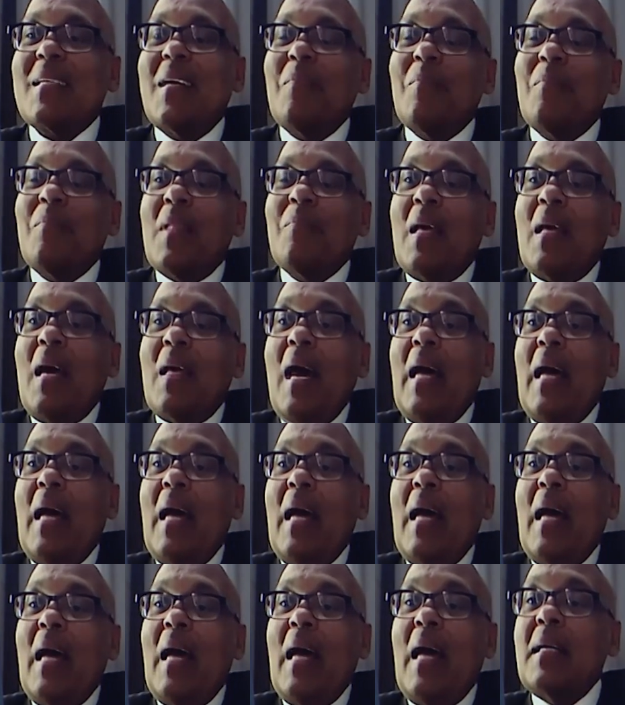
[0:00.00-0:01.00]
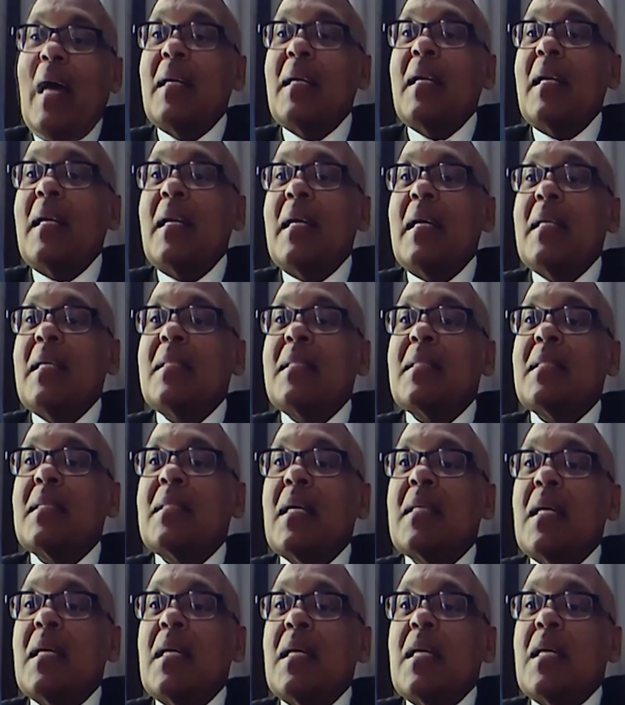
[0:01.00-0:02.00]
And the third is,
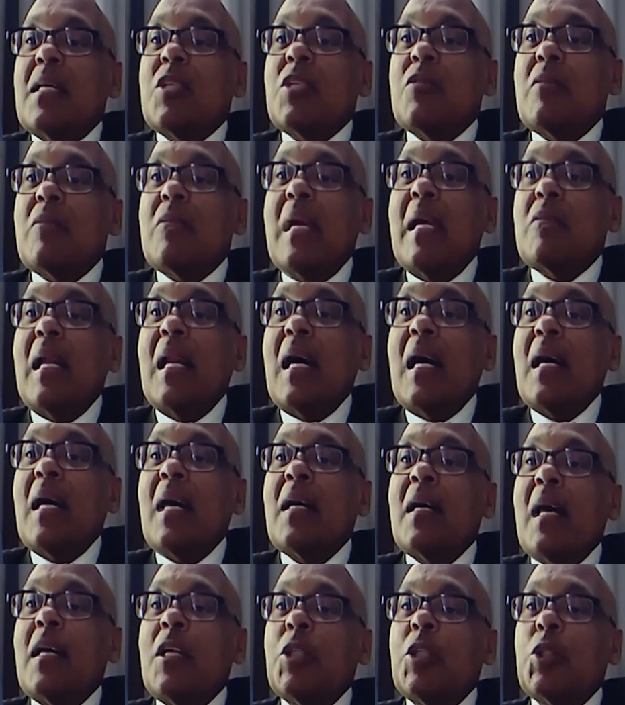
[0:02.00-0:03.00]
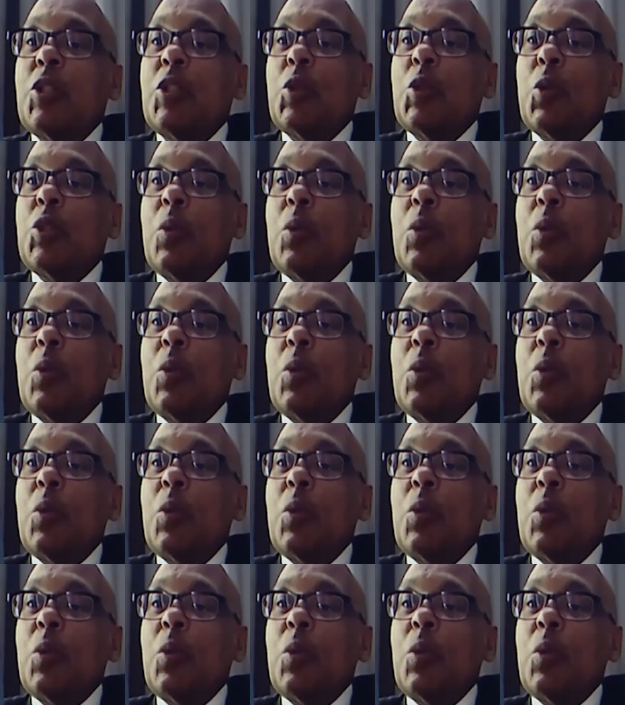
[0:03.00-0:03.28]
Sri Lanka should